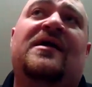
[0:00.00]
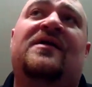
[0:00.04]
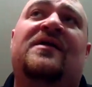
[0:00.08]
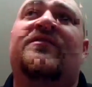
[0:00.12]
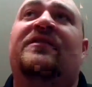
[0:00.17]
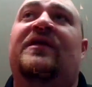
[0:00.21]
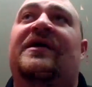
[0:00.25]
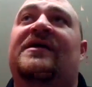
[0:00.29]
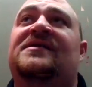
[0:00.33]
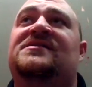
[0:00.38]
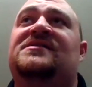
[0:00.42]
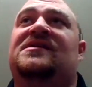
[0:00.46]
kind
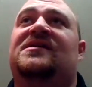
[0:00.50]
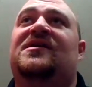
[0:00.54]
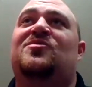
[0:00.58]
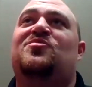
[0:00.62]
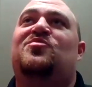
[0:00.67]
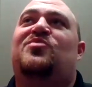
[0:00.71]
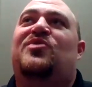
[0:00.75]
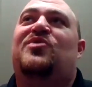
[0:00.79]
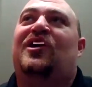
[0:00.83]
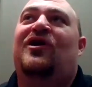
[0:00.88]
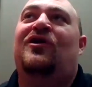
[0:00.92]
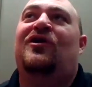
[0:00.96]
of like to
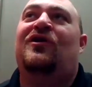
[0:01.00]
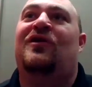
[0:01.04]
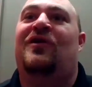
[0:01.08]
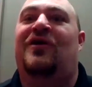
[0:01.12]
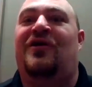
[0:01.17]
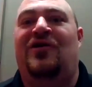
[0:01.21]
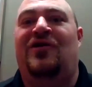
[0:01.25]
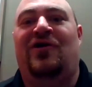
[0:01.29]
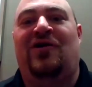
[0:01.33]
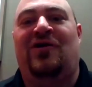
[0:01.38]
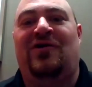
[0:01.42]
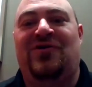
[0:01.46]
compare
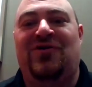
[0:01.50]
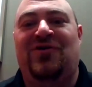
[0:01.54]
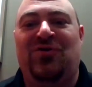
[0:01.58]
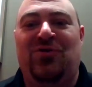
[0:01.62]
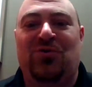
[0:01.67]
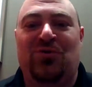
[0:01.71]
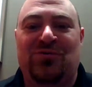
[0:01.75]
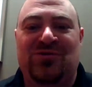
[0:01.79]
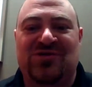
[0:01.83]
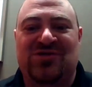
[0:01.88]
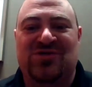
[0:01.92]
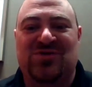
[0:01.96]
our
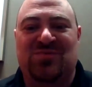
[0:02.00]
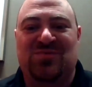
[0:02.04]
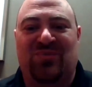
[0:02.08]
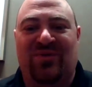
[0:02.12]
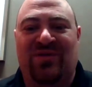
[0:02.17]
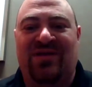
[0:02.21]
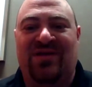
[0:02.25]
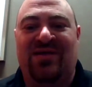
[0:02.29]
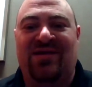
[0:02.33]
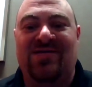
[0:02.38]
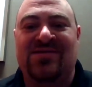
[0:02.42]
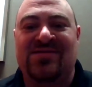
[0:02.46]
new
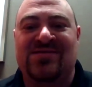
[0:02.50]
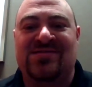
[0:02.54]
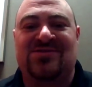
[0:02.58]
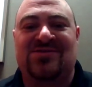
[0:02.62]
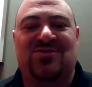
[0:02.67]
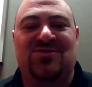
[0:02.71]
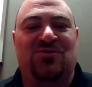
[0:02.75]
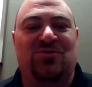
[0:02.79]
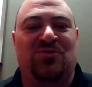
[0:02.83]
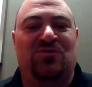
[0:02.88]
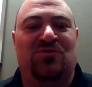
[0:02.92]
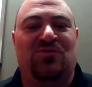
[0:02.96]

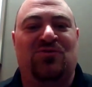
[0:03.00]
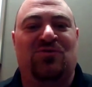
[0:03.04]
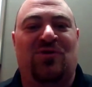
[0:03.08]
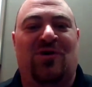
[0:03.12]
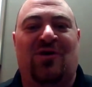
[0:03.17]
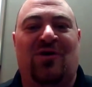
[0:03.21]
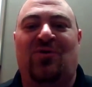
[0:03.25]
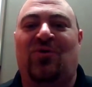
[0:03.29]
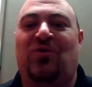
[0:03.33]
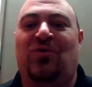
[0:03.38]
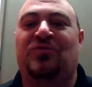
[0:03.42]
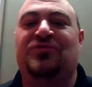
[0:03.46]
displays to
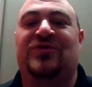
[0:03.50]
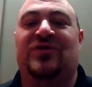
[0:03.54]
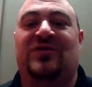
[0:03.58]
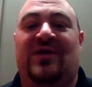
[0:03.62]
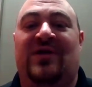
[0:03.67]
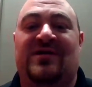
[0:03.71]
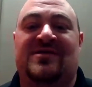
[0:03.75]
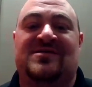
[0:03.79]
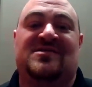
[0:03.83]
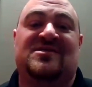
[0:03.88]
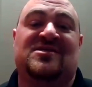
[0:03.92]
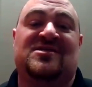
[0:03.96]
our old
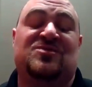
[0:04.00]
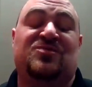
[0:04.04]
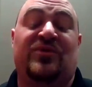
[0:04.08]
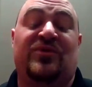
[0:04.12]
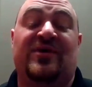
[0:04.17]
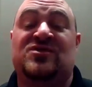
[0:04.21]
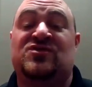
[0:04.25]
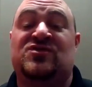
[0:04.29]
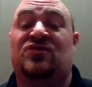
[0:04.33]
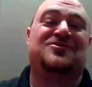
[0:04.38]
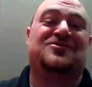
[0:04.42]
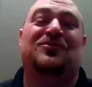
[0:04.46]
deluxe
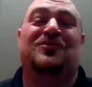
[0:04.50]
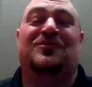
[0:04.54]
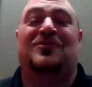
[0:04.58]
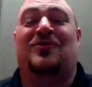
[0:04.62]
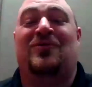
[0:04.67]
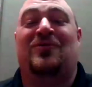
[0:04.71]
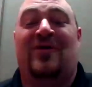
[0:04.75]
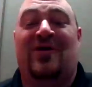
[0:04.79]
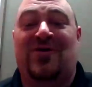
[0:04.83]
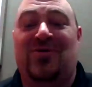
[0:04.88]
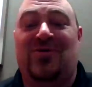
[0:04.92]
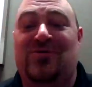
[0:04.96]
displays. So,
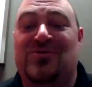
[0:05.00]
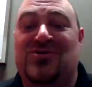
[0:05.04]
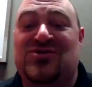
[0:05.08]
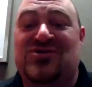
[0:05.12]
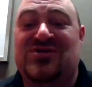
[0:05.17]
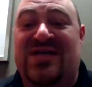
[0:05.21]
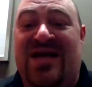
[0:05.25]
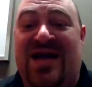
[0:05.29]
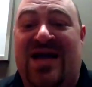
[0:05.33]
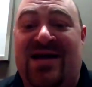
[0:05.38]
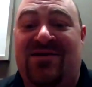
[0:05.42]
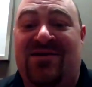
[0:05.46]
our new
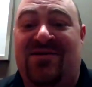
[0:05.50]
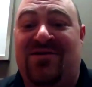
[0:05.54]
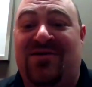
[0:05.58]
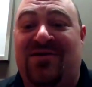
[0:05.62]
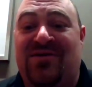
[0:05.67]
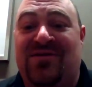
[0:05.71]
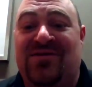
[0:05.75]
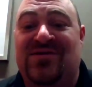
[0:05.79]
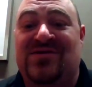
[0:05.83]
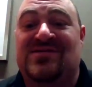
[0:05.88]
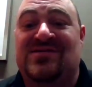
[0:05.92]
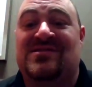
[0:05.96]

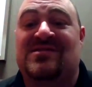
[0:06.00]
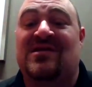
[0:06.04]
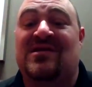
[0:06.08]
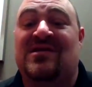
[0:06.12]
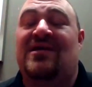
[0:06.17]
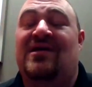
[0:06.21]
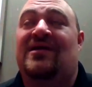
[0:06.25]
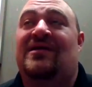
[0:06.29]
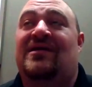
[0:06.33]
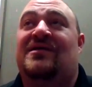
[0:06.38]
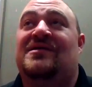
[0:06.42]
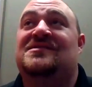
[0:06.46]
standard
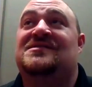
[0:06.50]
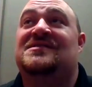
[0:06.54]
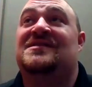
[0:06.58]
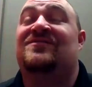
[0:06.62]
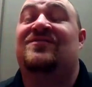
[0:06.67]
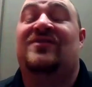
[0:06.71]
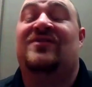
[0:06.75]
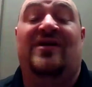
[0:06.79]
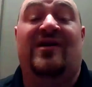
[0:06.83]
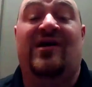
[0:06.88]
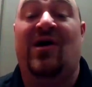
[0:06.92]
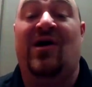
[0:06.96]
is
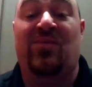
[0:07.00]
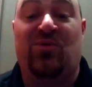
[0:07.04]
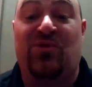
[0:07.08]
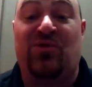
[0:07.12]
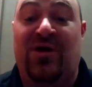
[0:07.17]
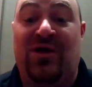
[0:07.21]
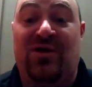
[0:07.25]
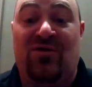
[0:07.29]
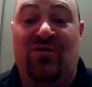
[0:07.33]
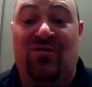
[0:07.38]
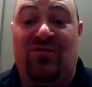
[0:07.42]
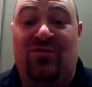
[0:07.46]
even an
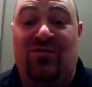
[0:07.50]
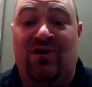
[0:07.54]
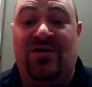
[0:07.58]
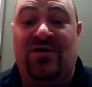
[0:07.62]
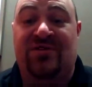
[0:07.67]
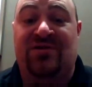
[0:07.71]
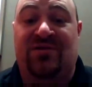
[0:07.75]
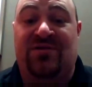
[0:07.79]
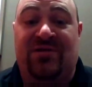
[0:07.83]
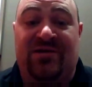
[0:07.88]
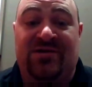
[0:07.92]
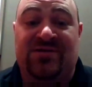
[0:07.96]
upgrade over
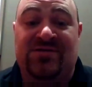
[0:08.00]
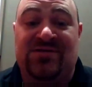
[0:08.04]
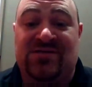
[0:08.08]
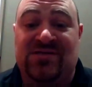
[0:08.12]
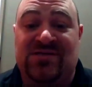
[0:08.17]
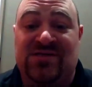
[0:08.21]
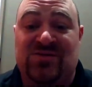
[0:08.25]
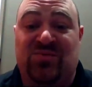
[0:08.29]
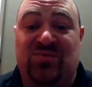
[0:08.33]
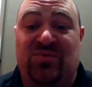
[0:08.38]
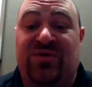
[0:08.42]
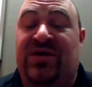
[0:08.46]
our deluxe
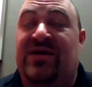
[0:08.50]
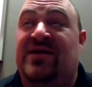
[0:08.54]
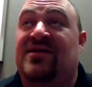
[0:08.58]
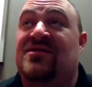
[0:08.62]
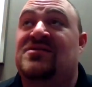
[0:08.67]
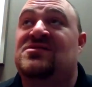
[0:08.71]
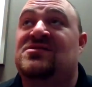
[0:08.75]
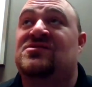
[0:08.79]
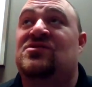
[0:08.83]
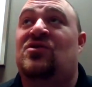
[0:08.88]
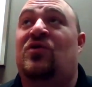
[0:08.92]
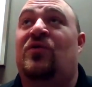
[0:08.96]
display.
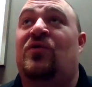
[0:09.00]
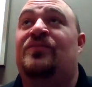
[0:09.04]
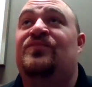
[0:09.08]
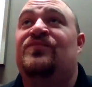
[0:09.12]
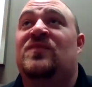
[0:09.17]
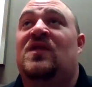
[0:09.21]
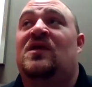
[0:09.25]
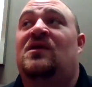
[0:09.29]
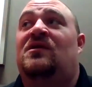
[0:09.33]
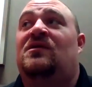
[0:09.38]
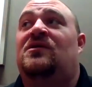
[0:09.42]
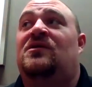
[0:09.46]
And
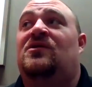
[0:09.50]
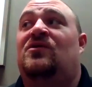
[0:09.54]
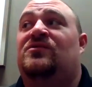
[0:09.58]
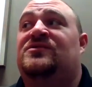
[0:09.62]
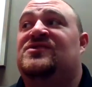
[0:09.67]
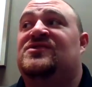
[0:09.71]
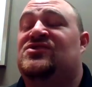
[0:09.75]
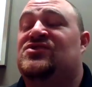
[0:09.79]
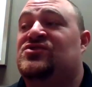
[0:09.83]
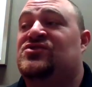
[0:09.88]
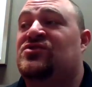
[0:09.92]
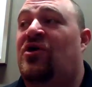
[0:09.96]
so,
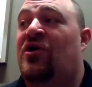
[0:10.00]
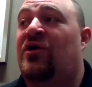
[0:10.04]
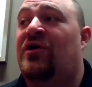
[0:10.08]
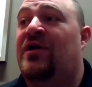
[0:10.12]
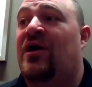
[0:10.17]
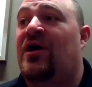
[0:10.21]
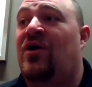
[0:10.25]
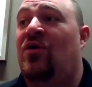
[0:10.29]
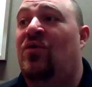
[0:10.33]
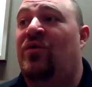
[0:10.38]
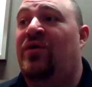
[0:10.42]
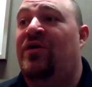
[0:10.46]
to
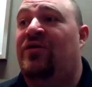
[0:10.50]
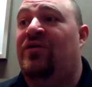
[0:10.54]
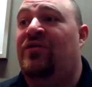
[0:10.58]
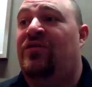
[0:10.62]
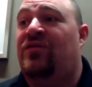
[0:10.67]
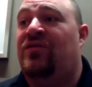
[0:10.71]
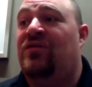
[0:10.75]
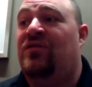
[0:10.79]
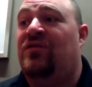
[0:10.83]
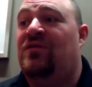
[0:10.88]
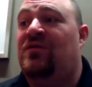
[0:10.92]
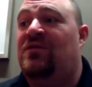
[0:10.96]
start out
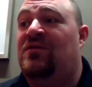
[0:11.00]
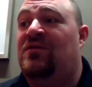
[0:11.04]
with